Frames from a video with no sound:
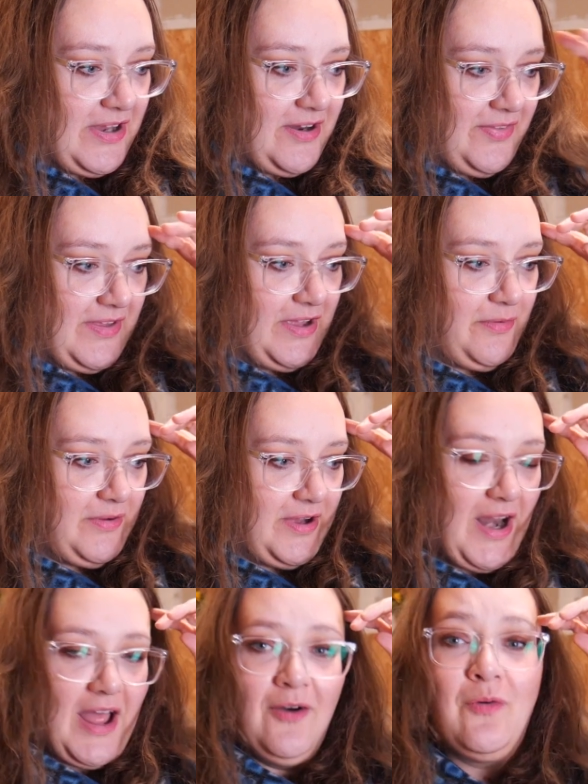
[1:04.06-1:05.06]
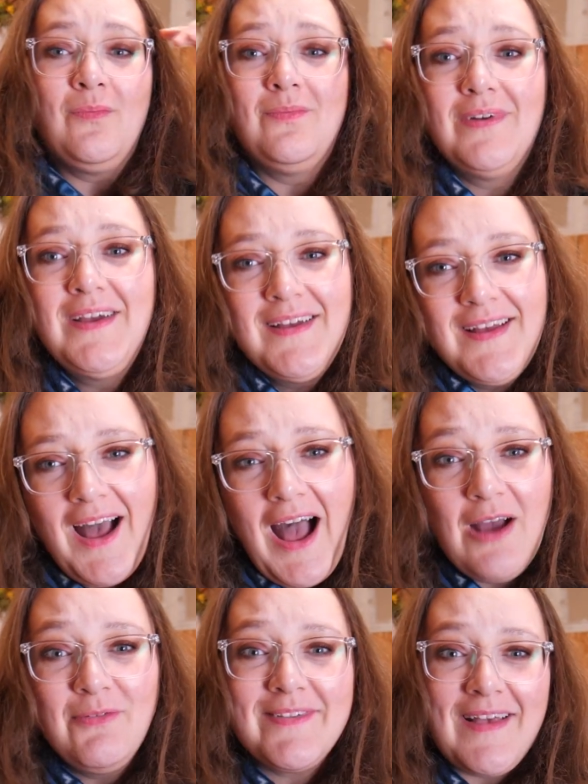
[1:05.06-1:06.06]
don't think it would. Oh,
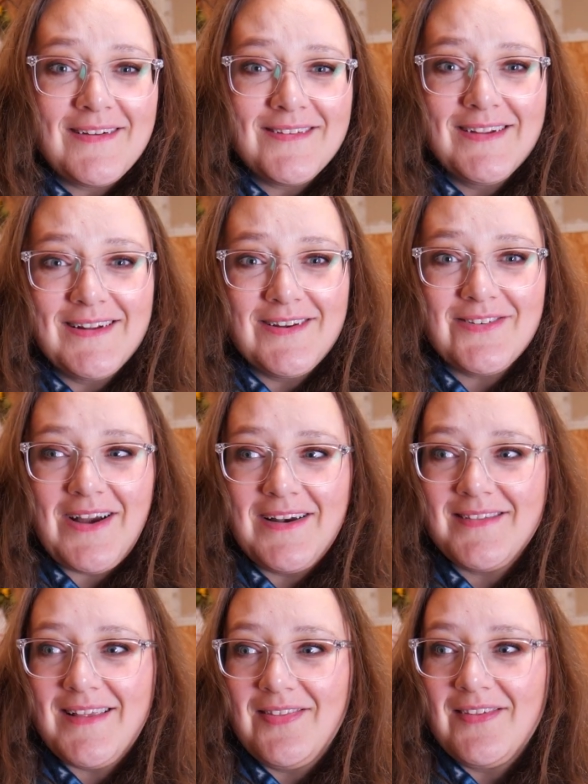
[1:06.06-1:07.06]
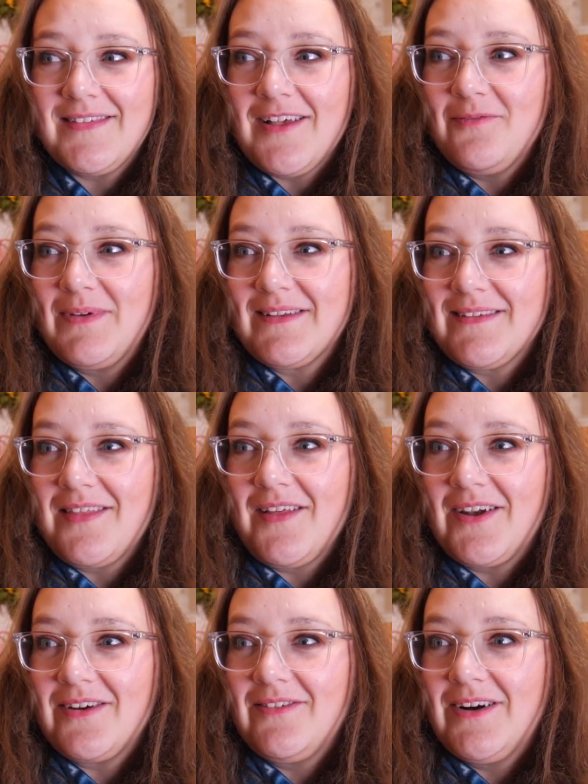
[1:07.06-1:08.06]
I was actually gonna try to set this up because I
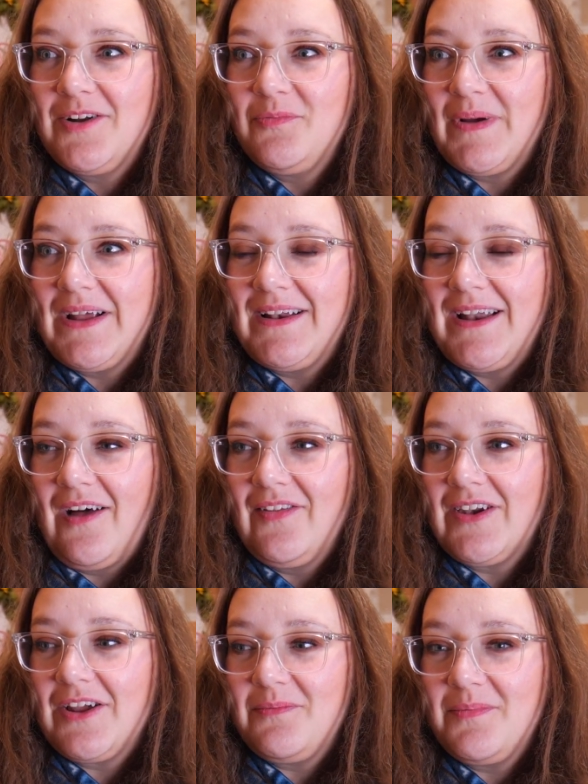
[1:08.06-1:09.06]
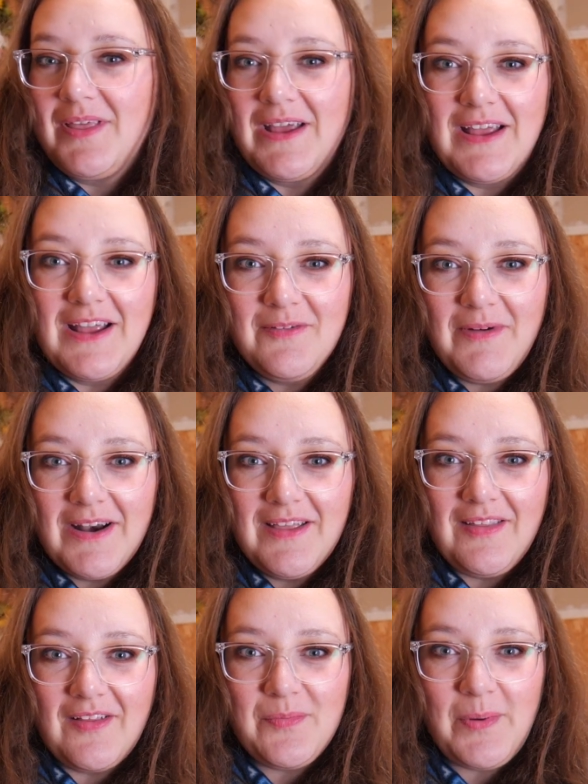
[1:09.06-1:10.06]
thought it would, but now that I'm thinking about
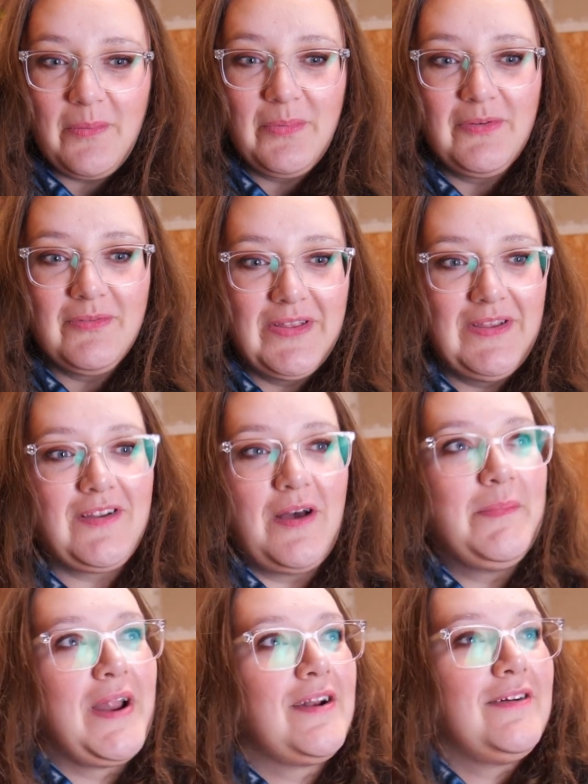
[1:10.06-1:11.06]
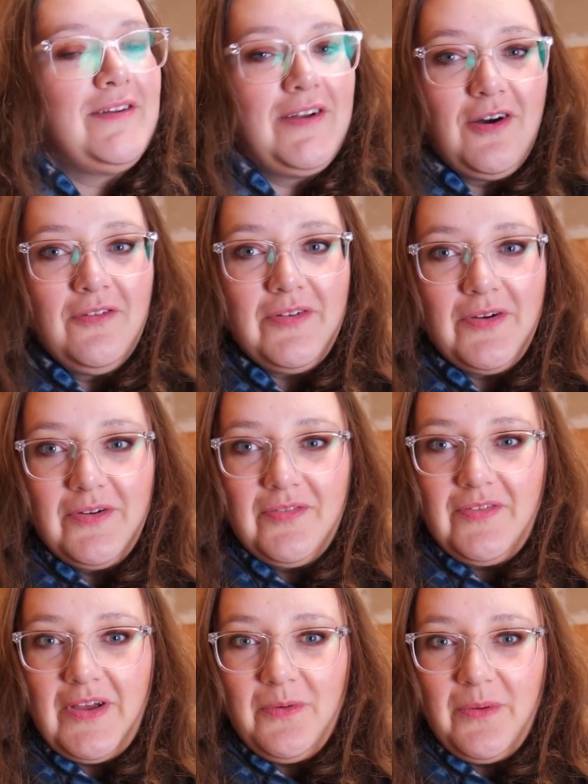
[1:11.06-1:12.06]
it, that's probably really dumb and I don't know if it would
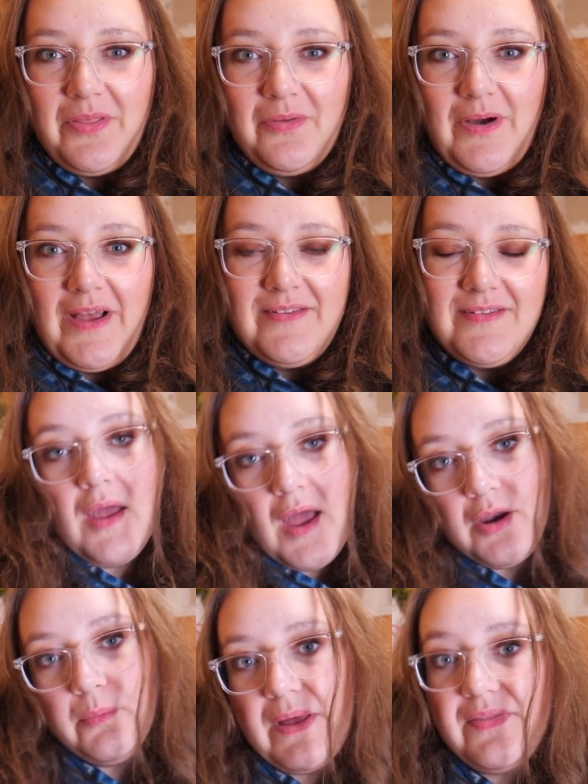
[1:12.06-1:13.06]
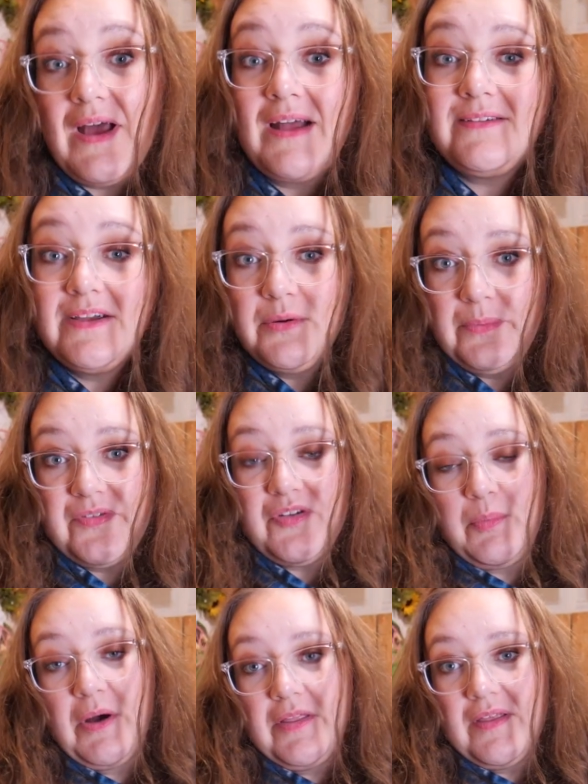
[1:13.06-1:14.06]
fit widthwise. Anyway, the idea was
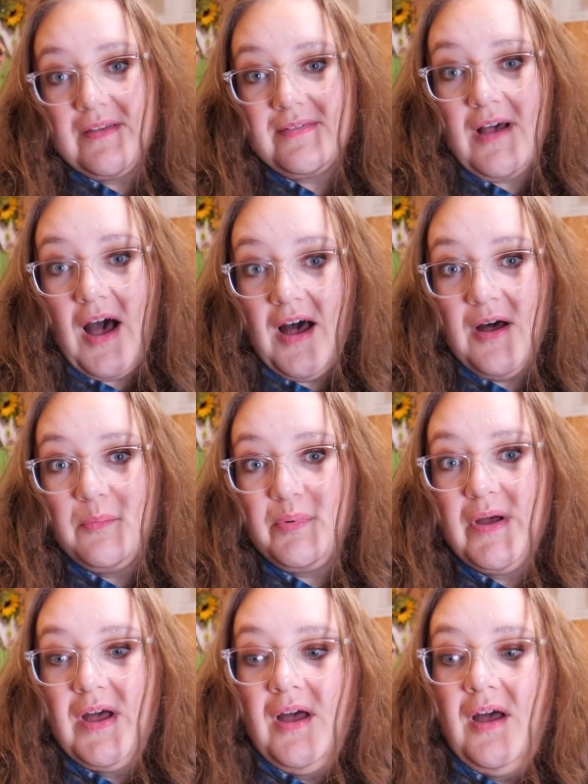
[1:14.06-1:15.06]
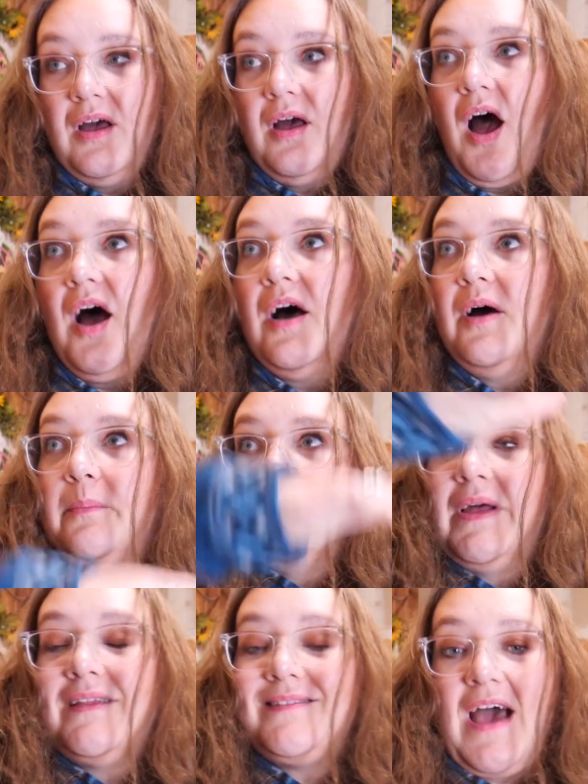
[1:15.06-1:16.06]
to put this up
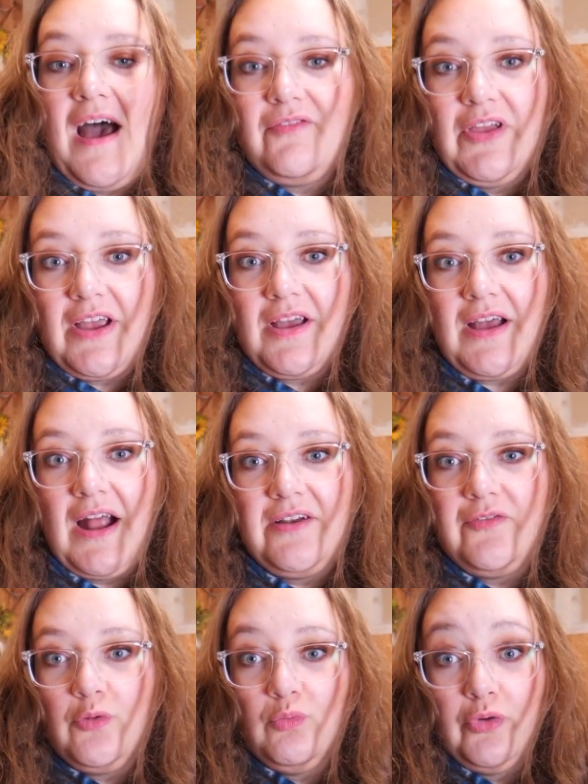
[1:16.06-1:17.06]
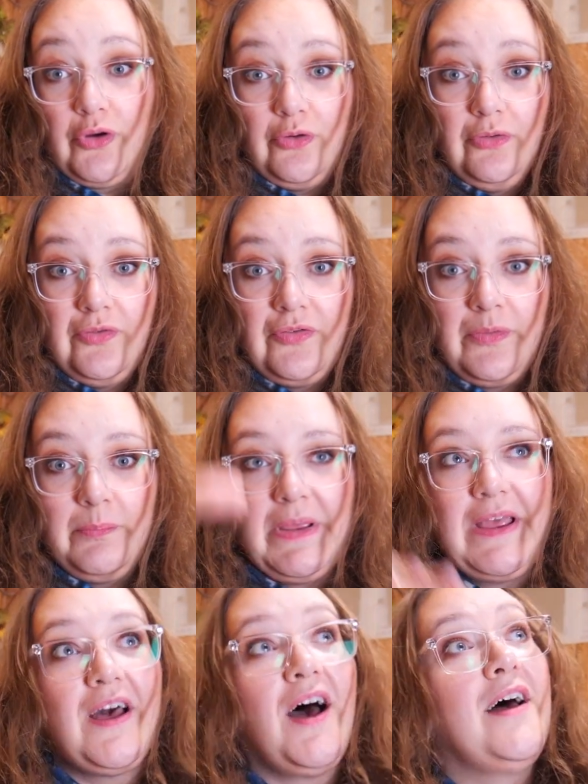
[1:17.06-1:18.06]
to have like kind of a roof,
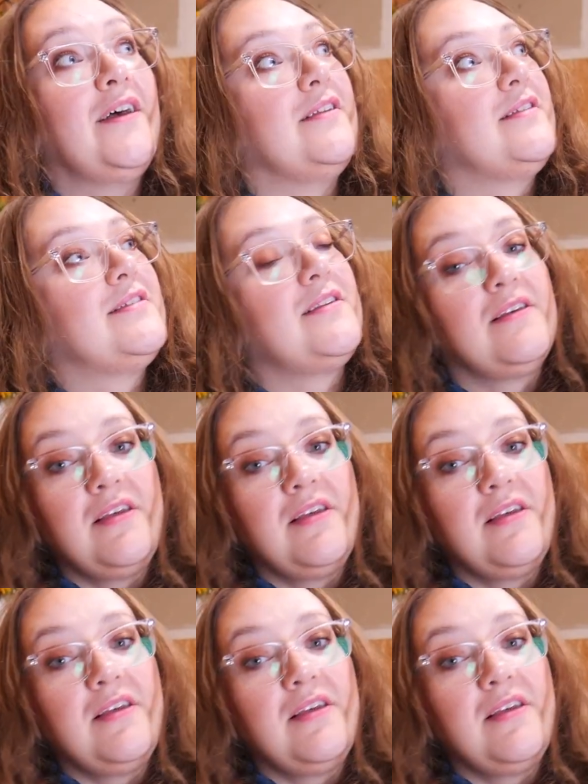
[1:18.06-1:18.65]
because